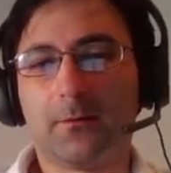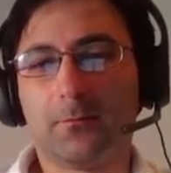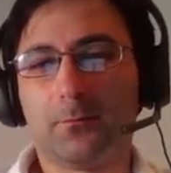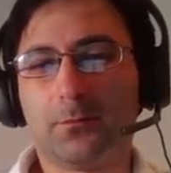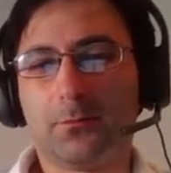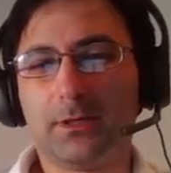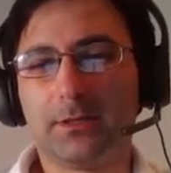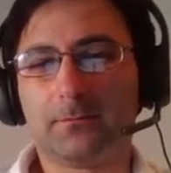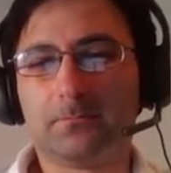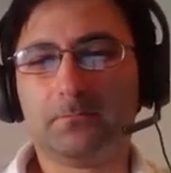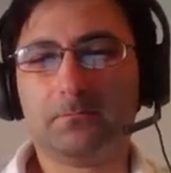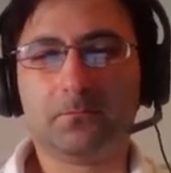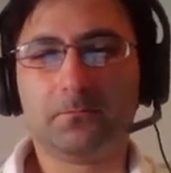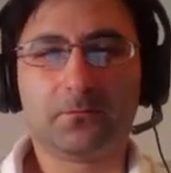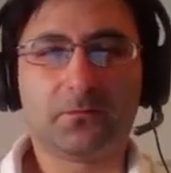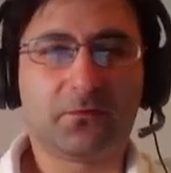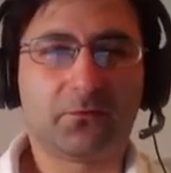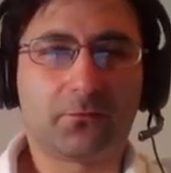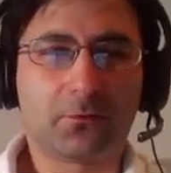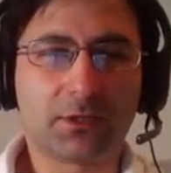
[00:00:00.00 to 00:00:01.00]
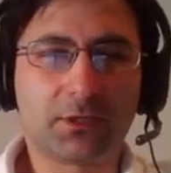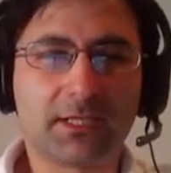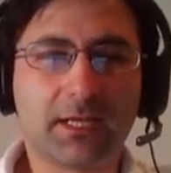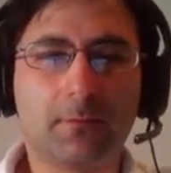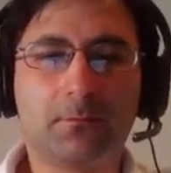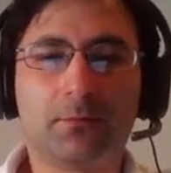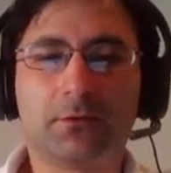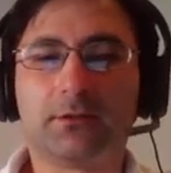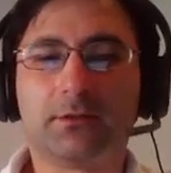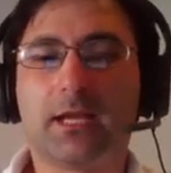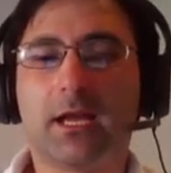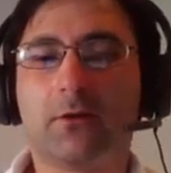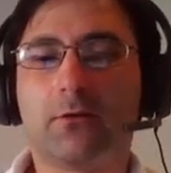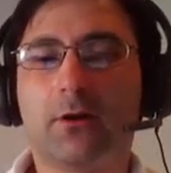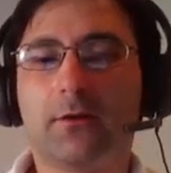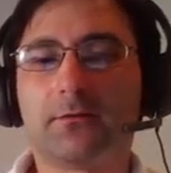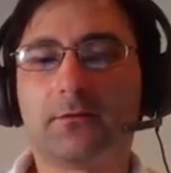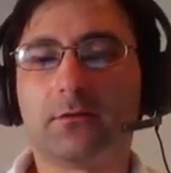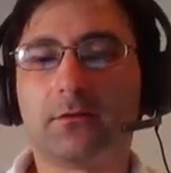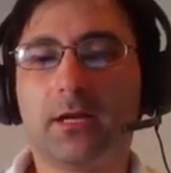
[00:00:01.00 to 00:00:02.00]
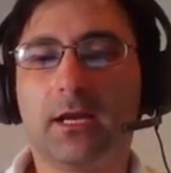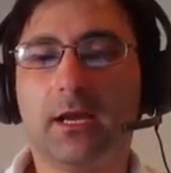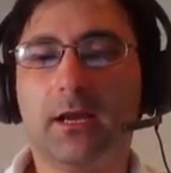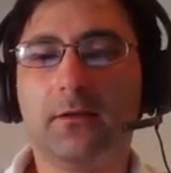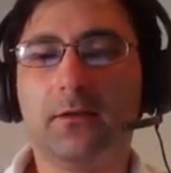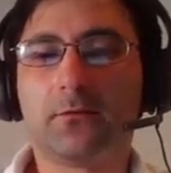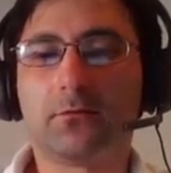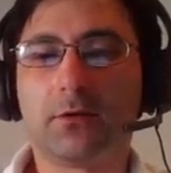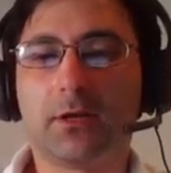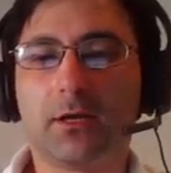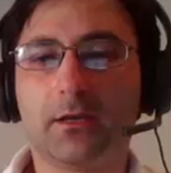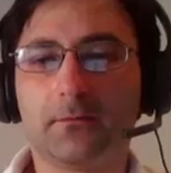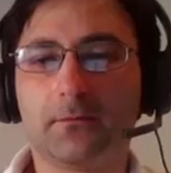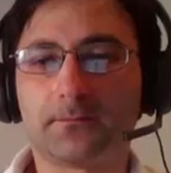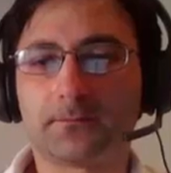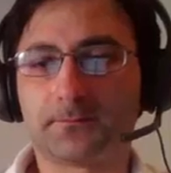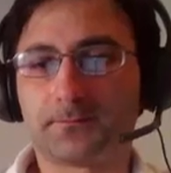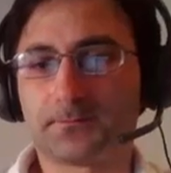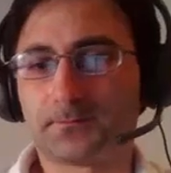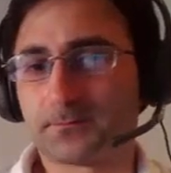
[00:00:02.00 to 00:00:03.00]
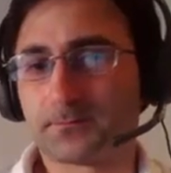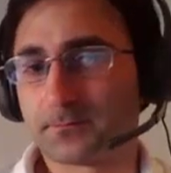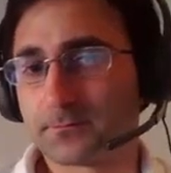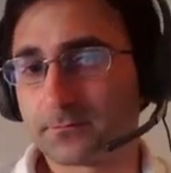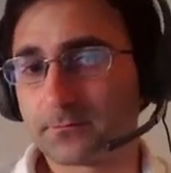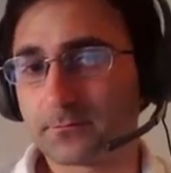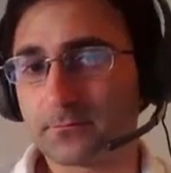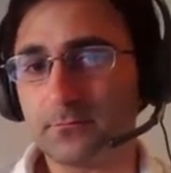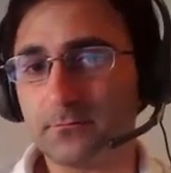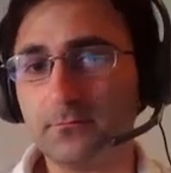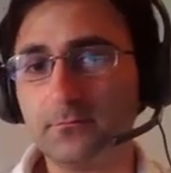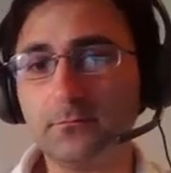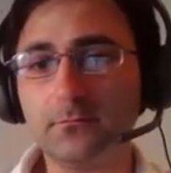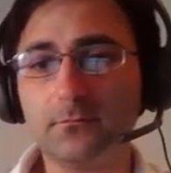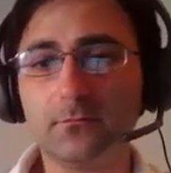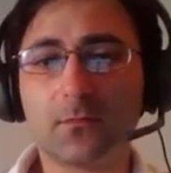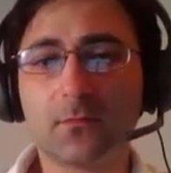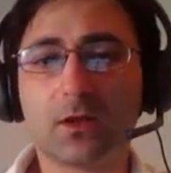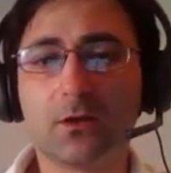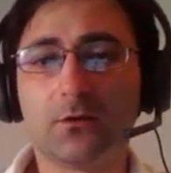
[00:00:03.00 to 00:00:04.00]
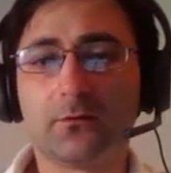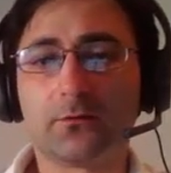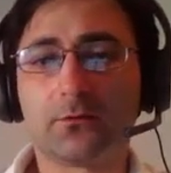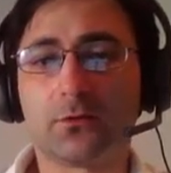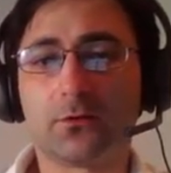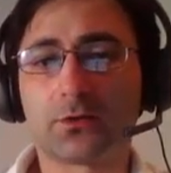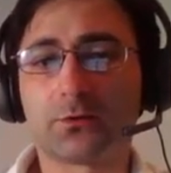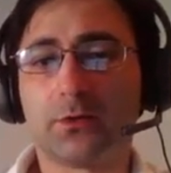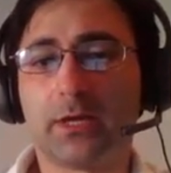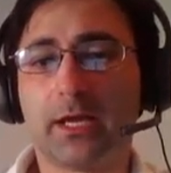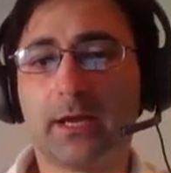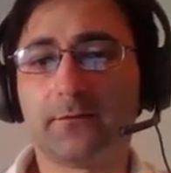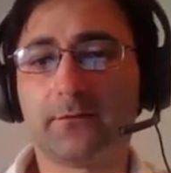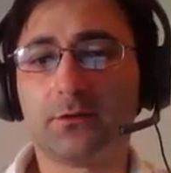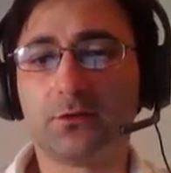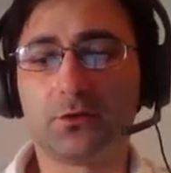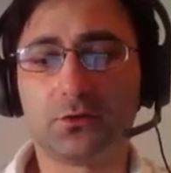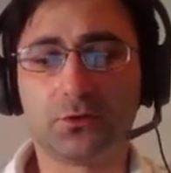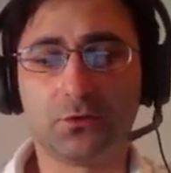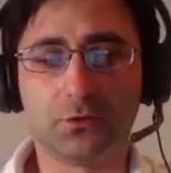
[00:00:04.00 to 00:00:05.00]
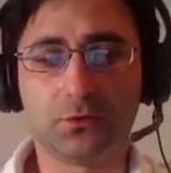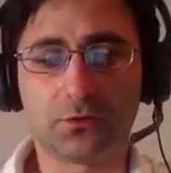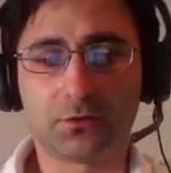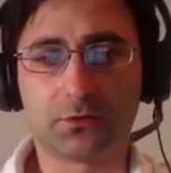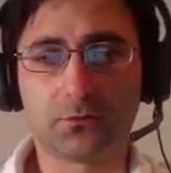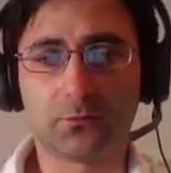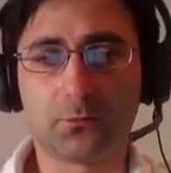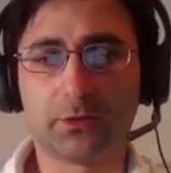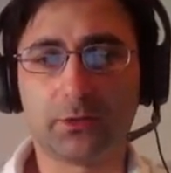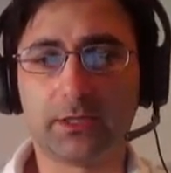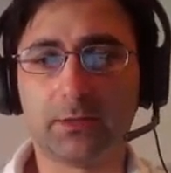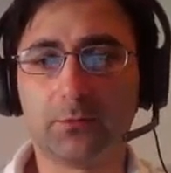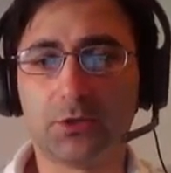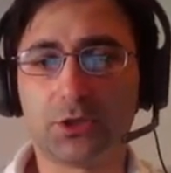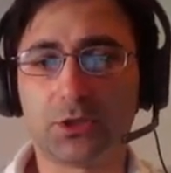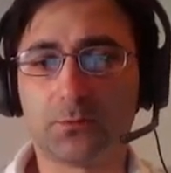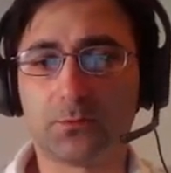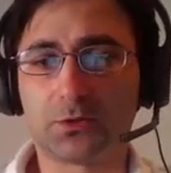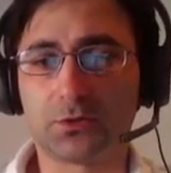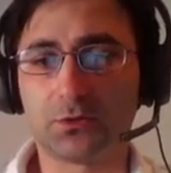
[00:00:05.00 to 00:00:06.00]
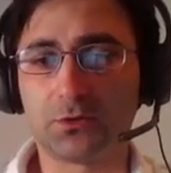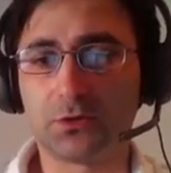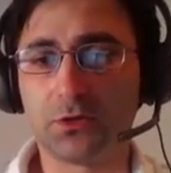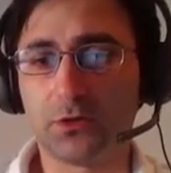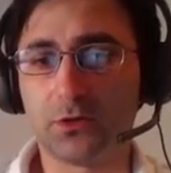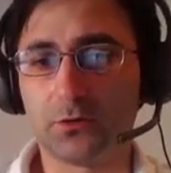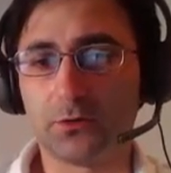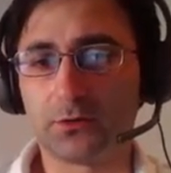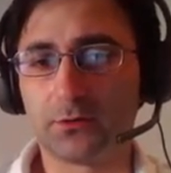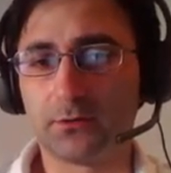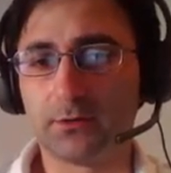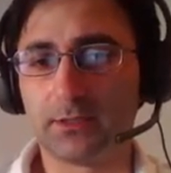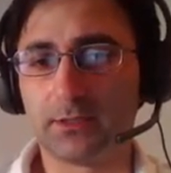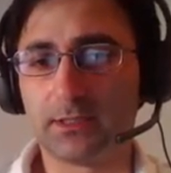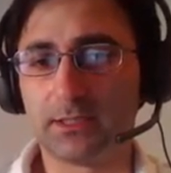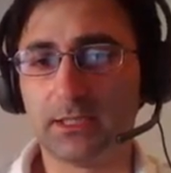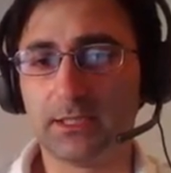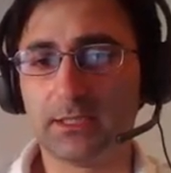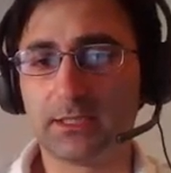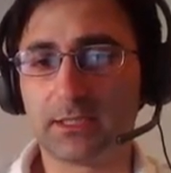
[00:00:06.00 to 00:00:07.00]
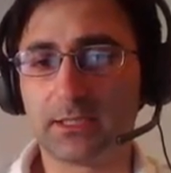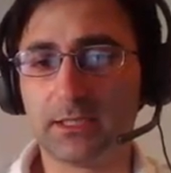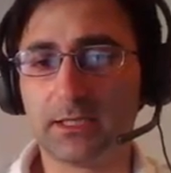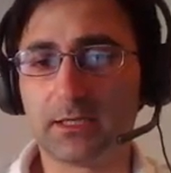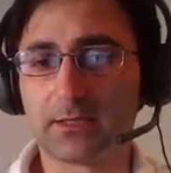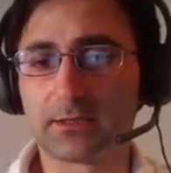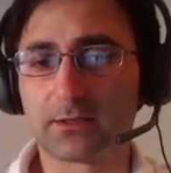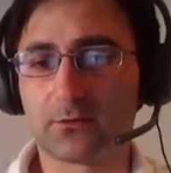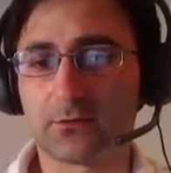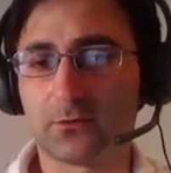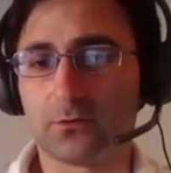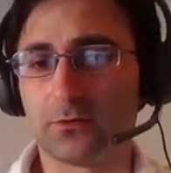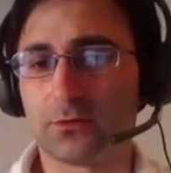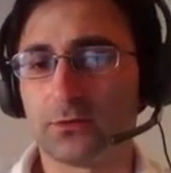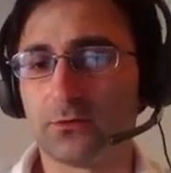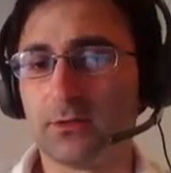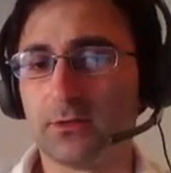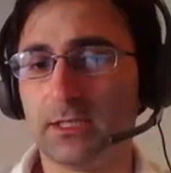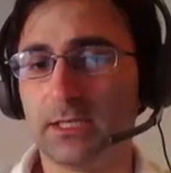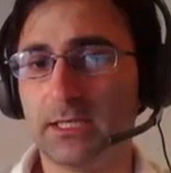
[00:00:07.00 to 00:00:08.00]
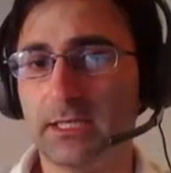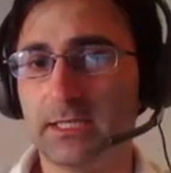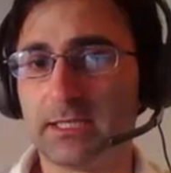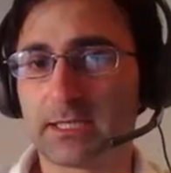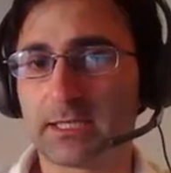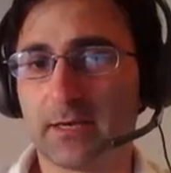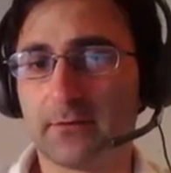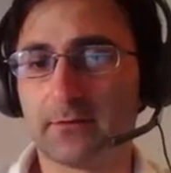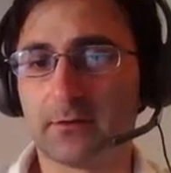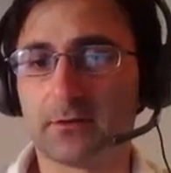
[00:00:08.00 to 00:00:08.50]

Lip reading: But for example, now after a3, of course, we have to choose where the bishop should go, to the d6 or to the e7.